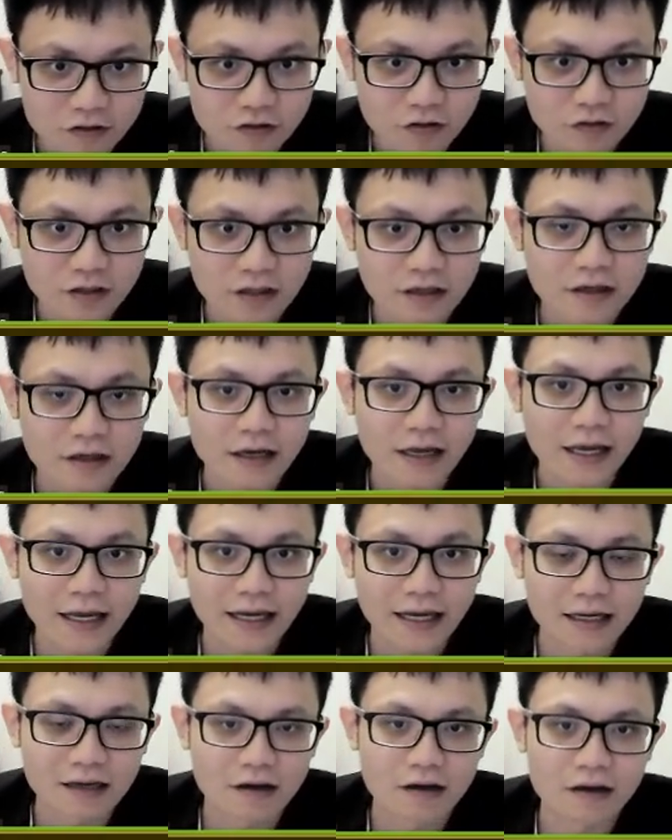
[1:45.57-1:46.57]
the
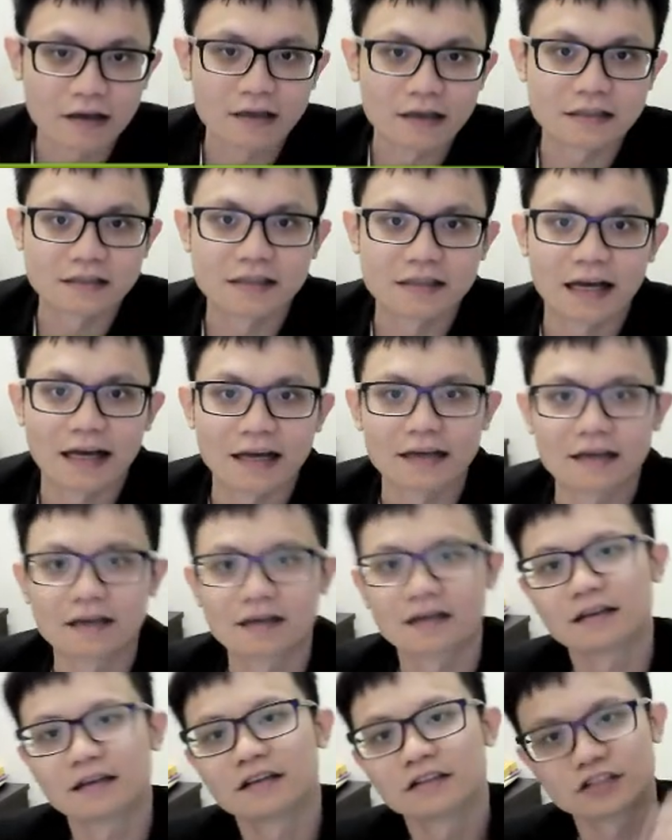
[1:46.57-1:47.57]
egg is like
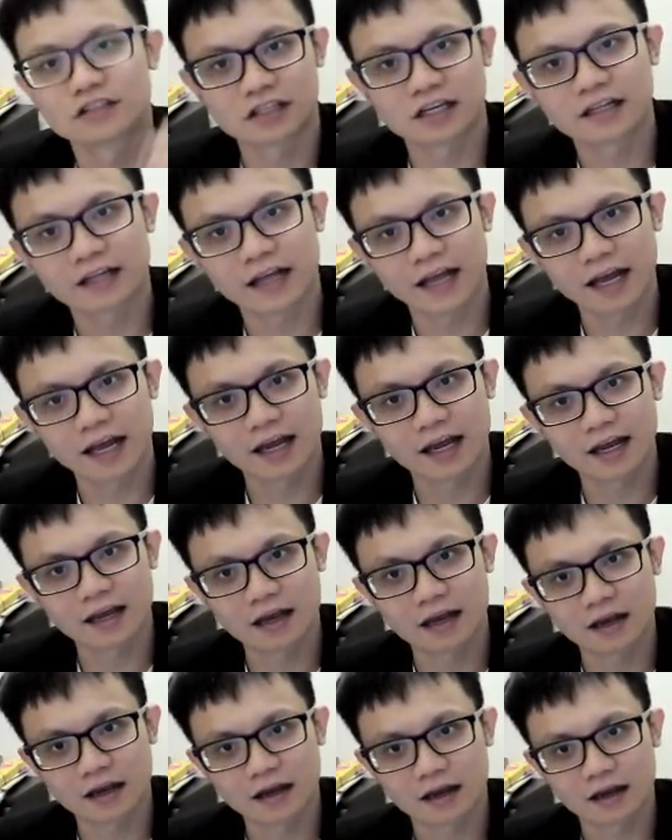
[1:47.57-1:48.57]
chicken egg,
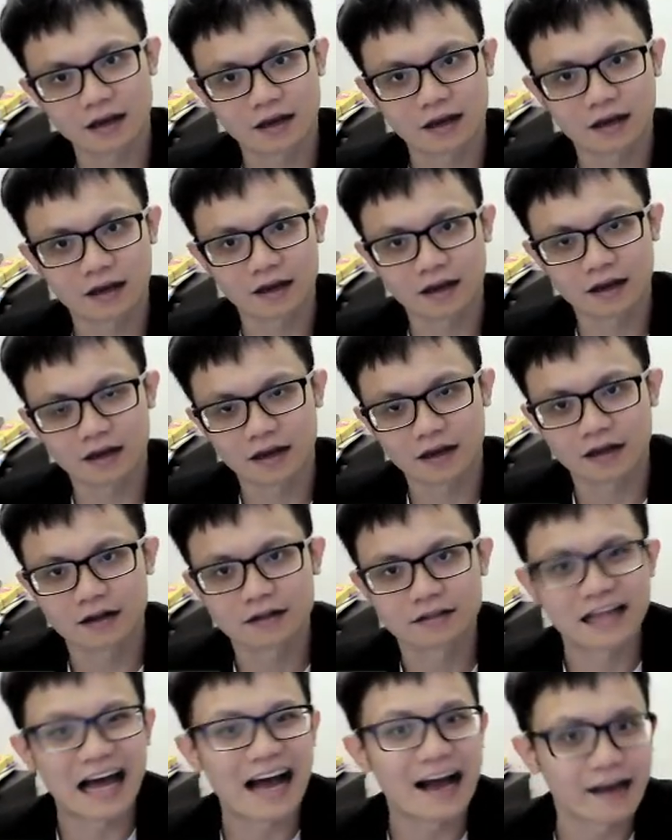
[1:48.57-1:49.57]

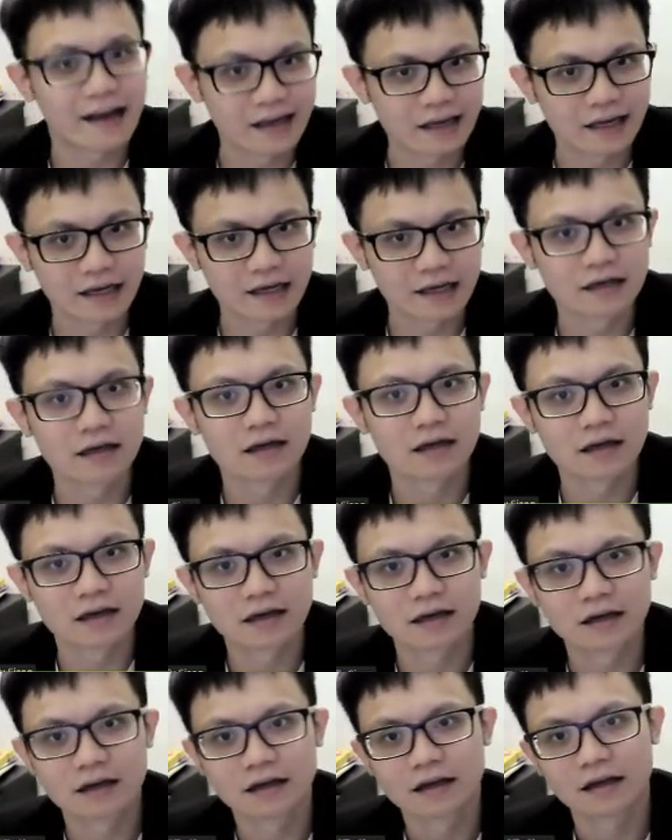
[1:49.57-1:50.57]
duck egg,
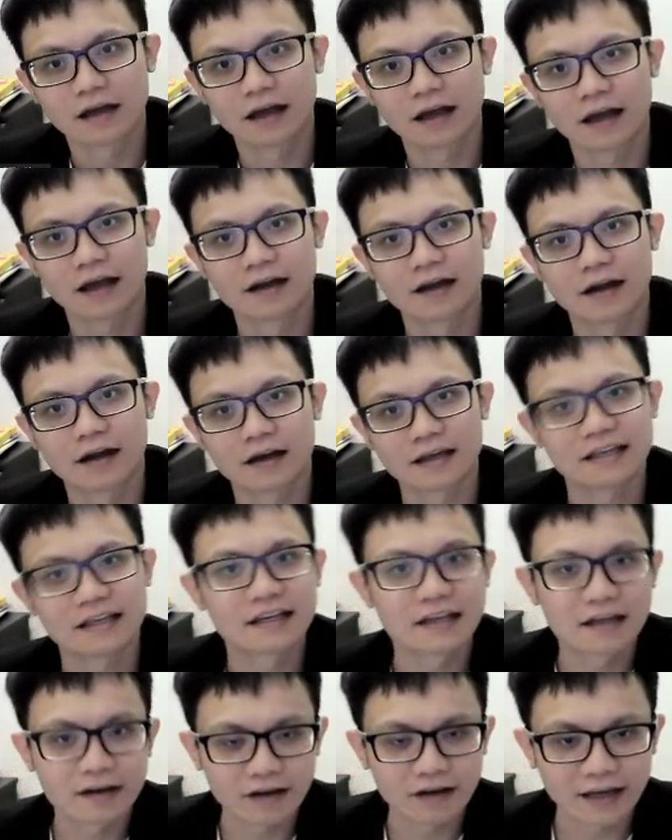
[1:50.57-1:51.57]
and
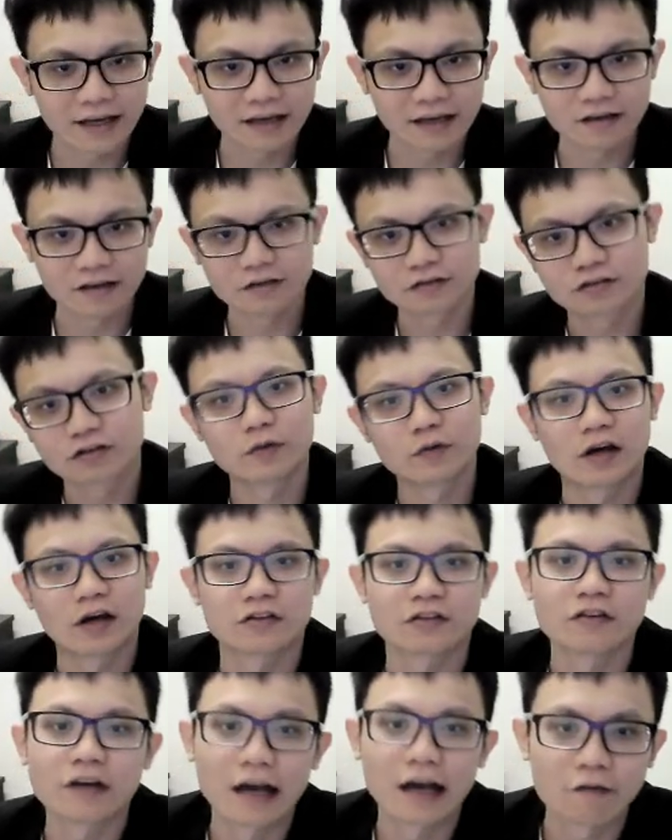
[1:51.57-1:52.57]
eagle egg. So we
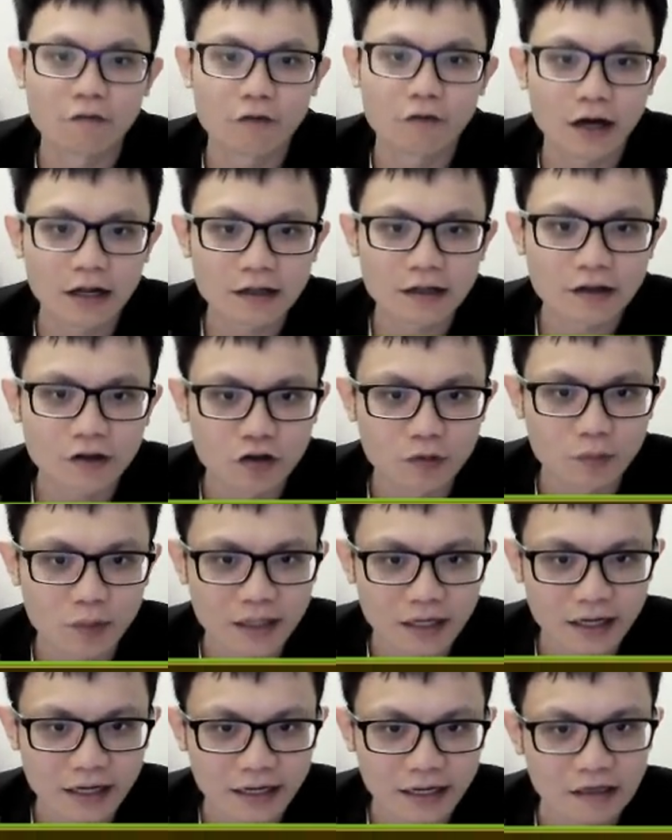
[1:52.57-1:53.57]
also have one human
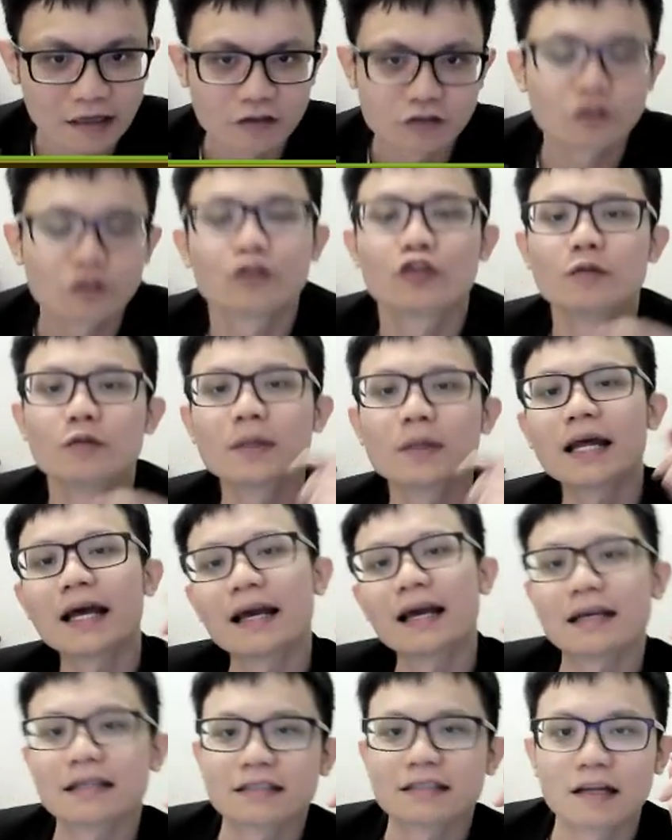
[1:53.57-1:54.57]
egg. So human
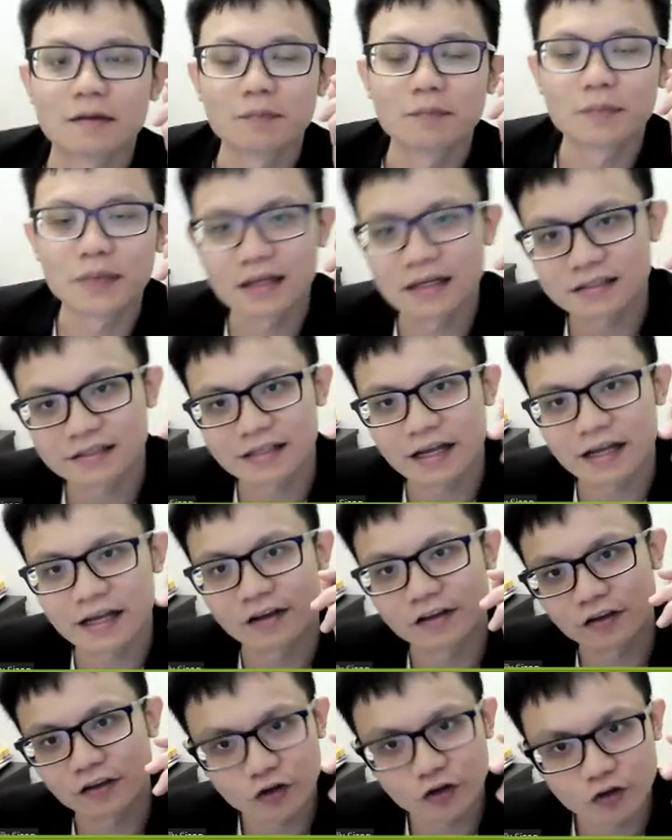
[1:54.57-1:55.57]
egg is the biggest cell
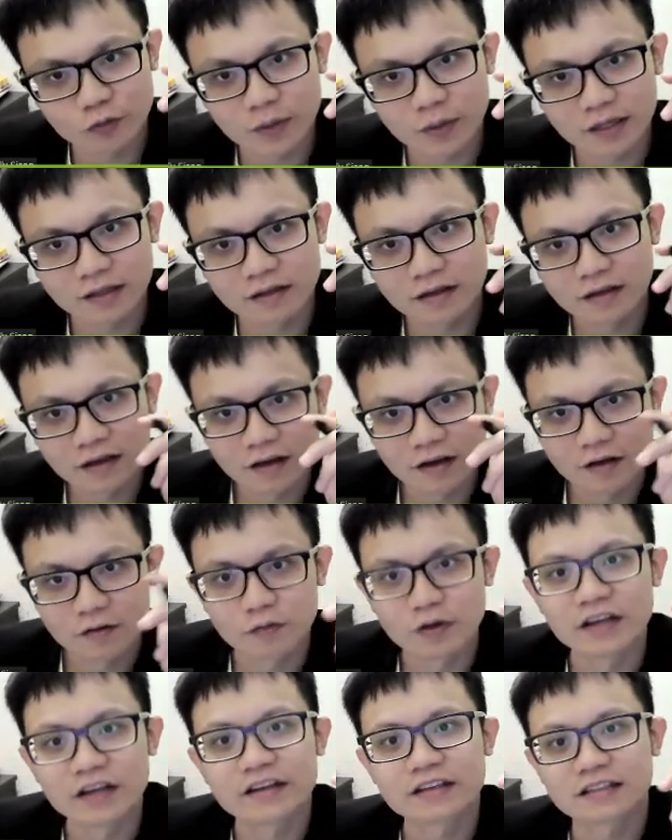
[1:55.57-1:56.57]
in human,
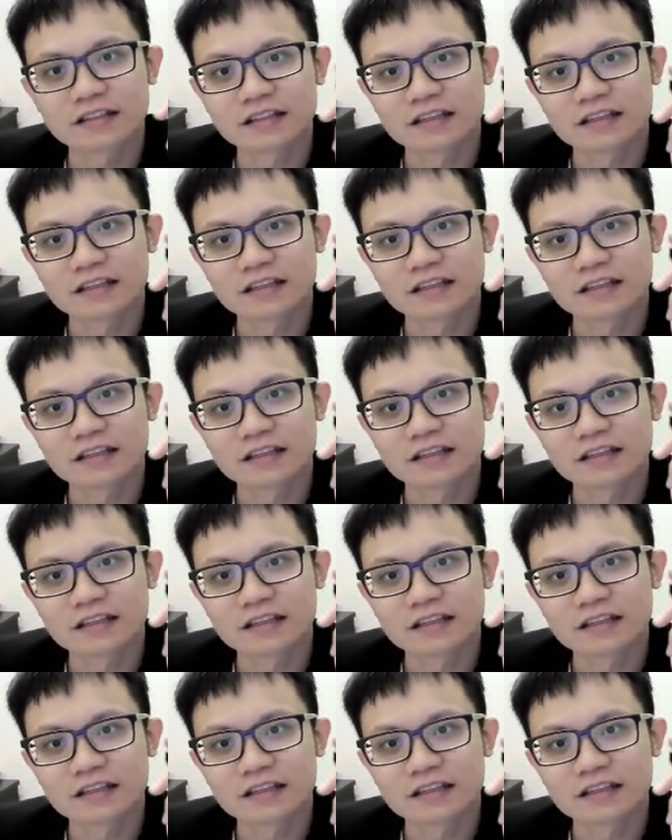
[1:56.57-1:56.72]
which